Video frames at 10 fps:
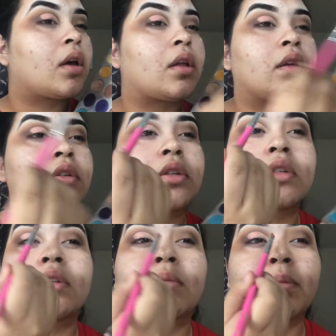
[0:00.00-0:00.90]
And then
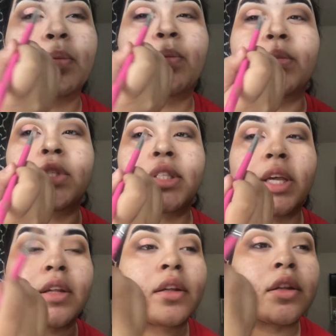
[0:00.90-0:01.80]
just
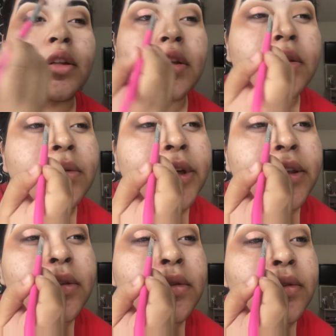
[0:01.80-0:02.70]
set in this
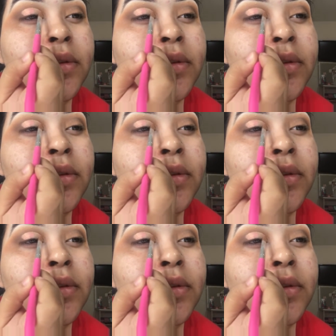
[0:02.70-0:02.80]
rest.